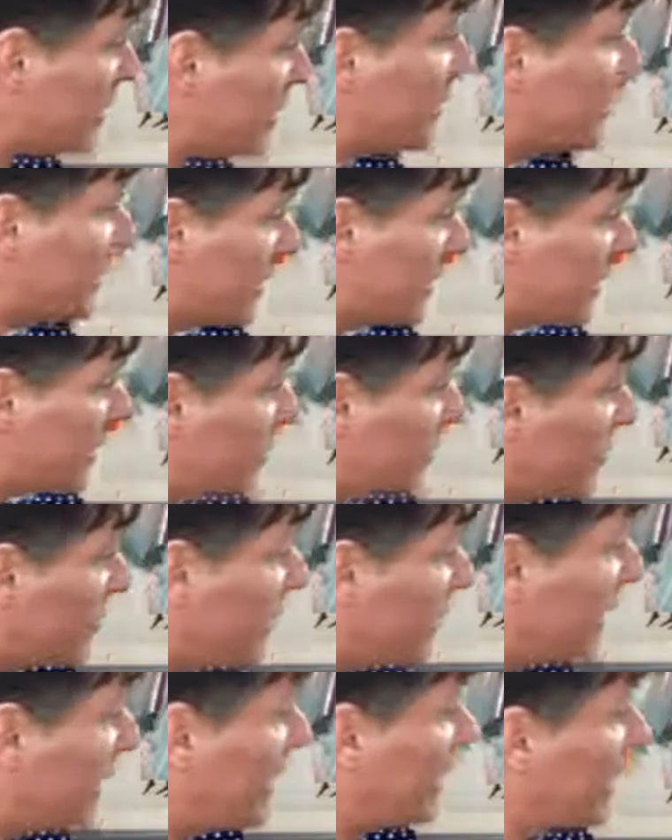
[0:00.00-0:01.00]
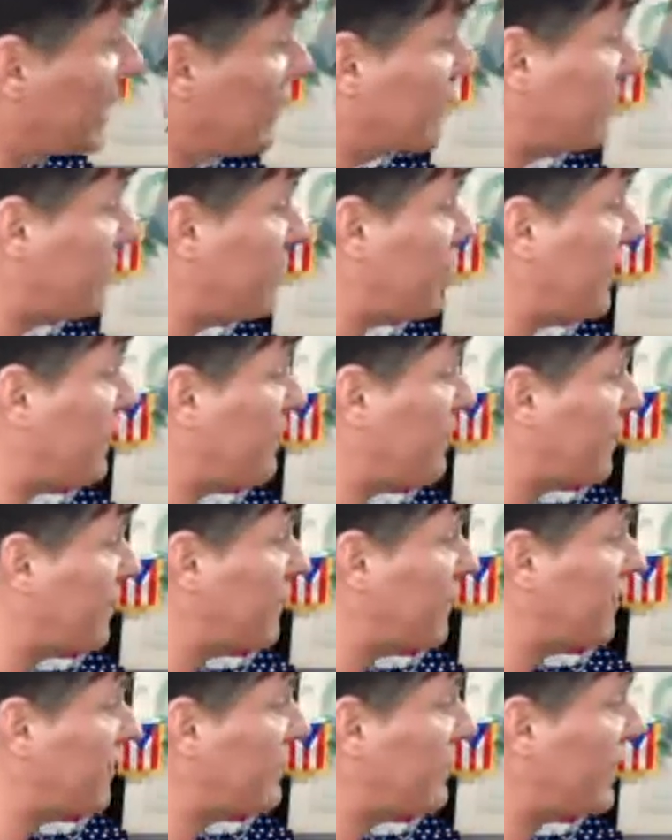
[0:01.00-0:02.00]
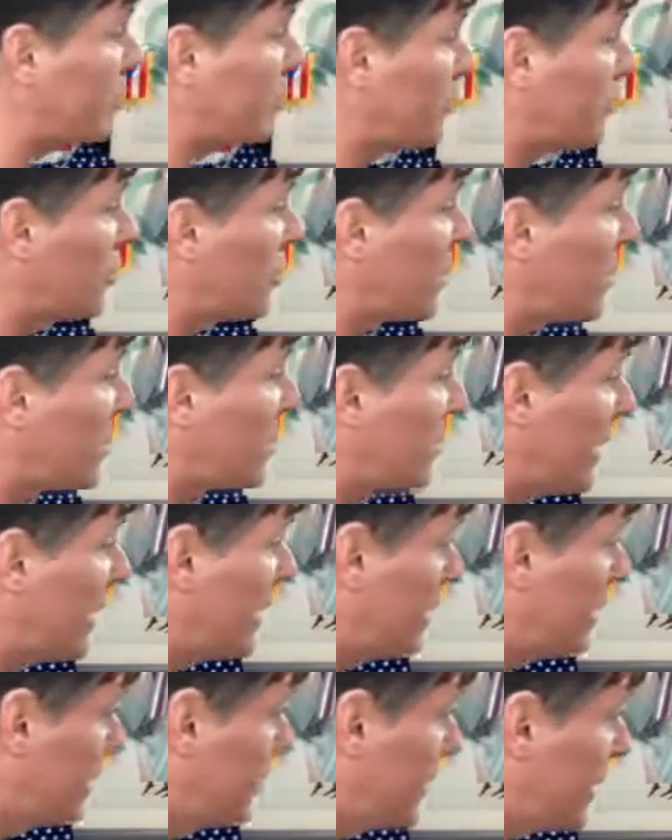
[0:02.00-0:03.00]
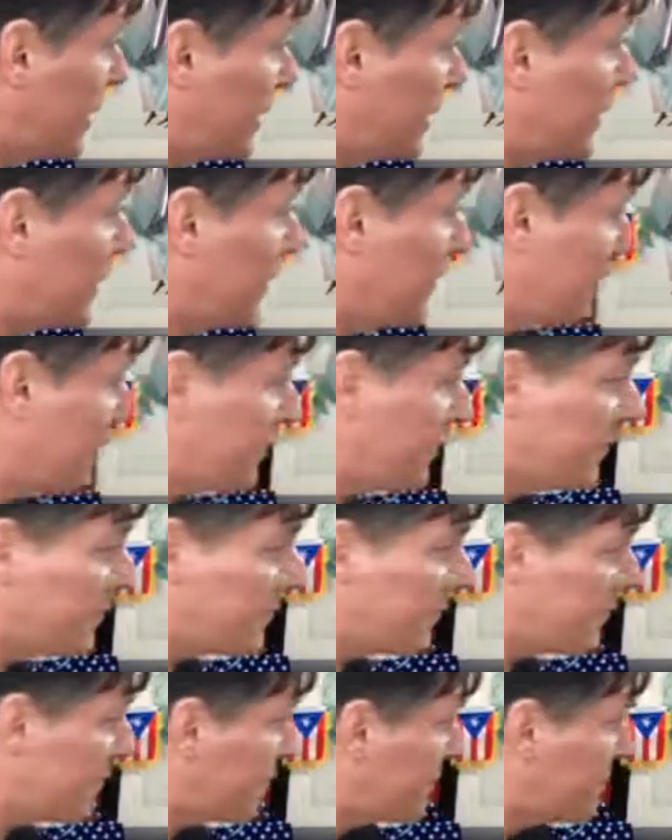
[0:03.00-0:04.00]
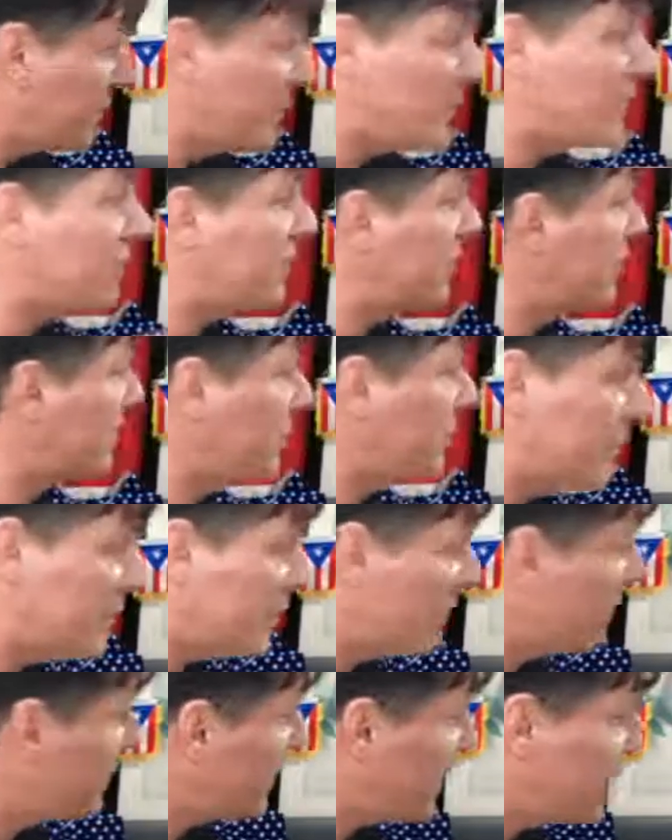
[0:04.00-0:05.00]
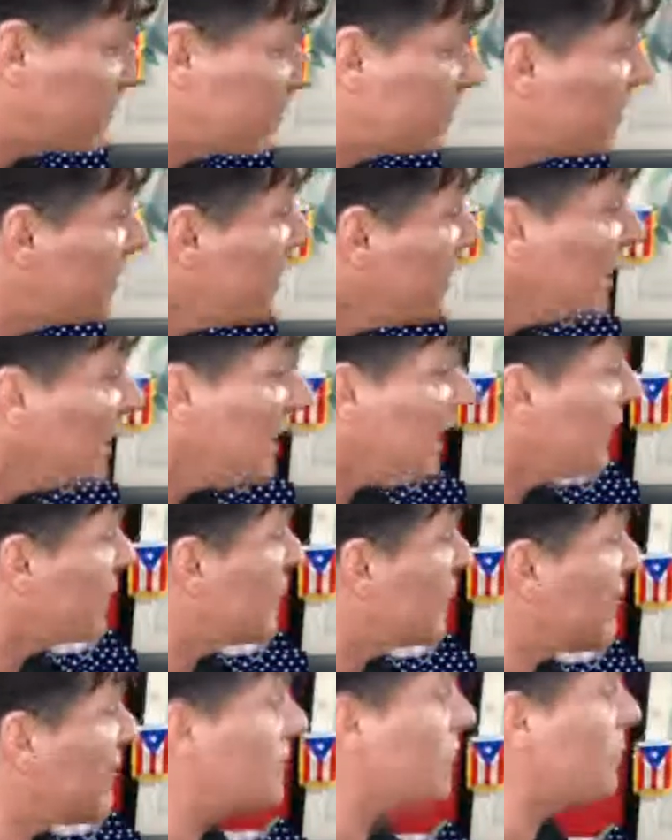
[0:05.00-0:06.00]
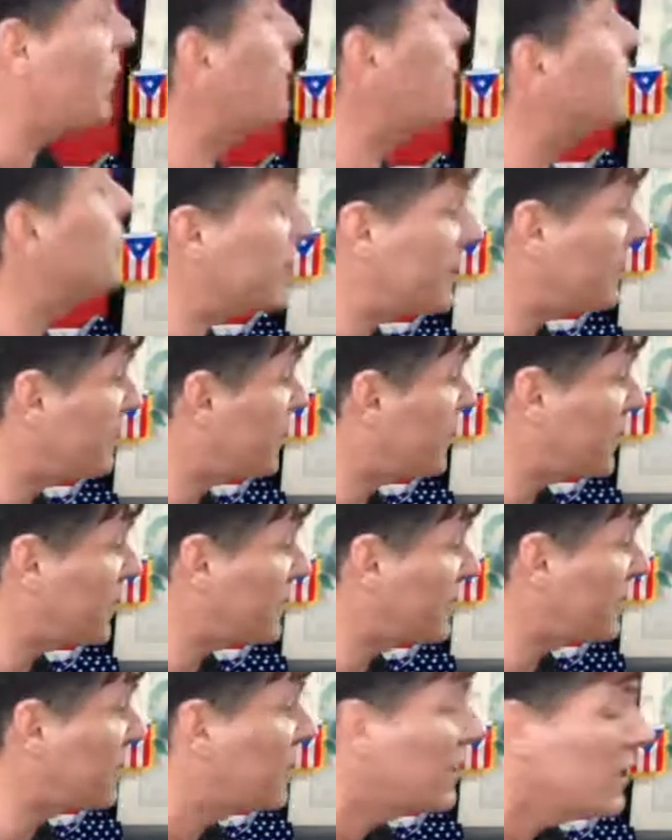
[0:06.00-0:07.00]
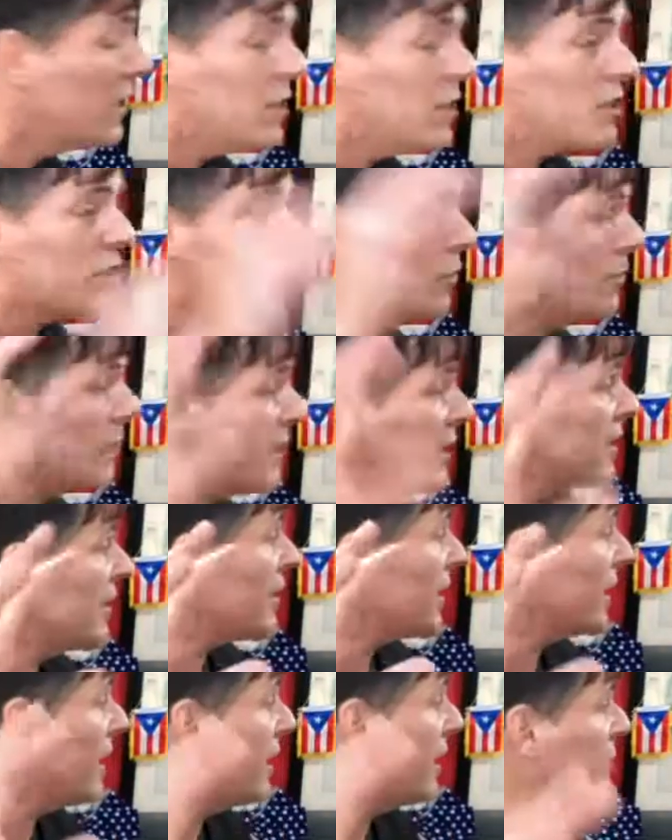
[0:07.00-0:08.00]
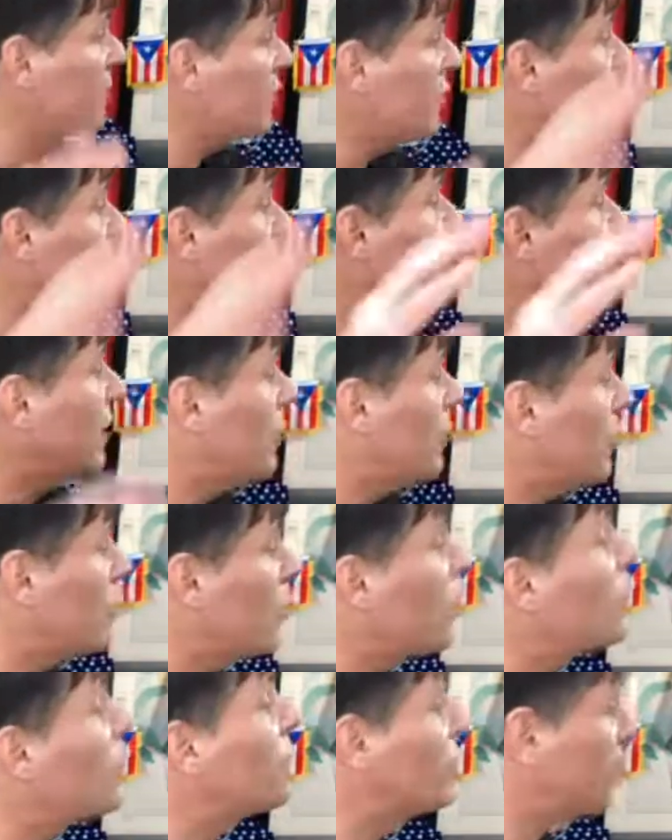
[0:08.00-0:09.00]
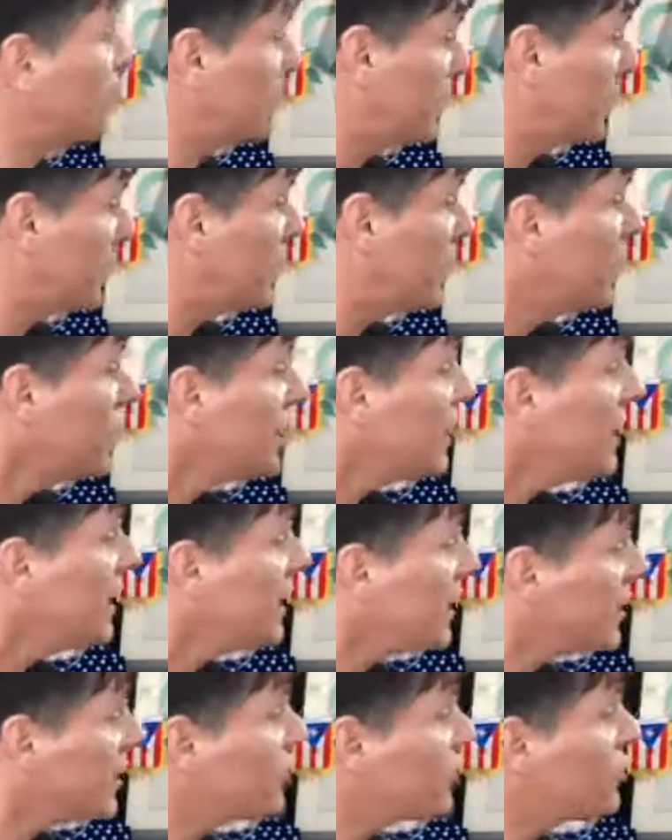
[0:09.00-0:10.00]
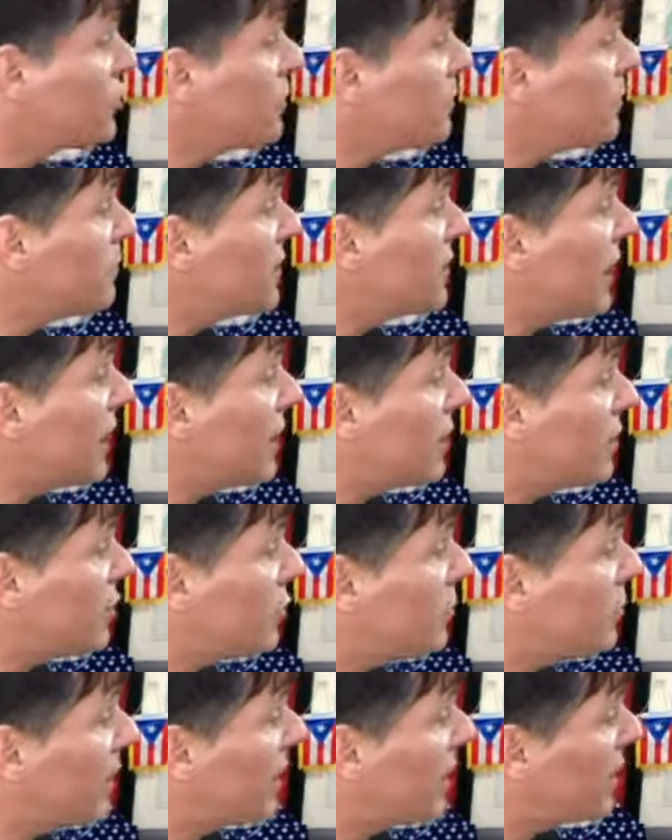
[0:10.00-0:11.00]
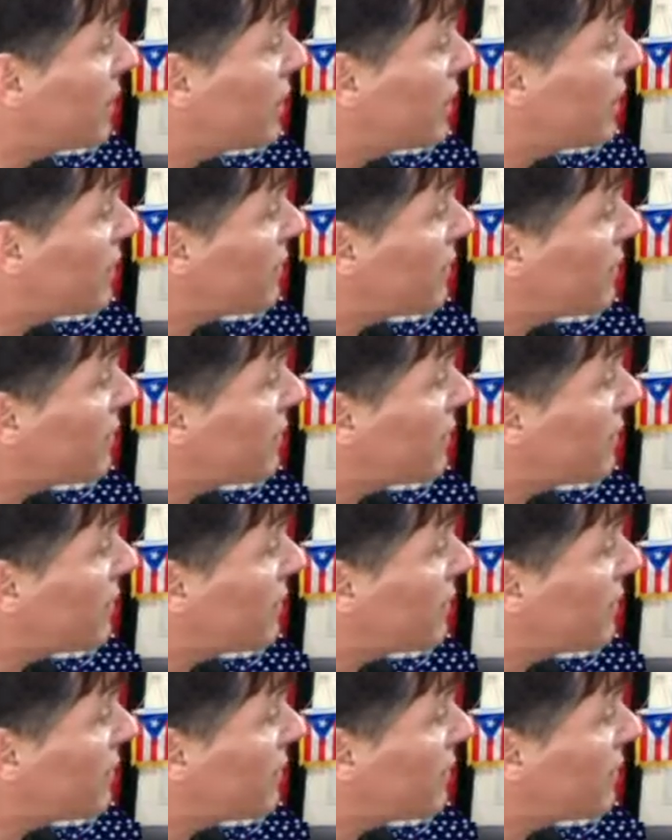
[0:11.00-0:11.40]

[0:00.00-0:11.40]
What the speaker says: greed hell in its essence is how we're all operating off of the system these days. Everything's about money first. Humanity has no value over money. And it should be that humanity is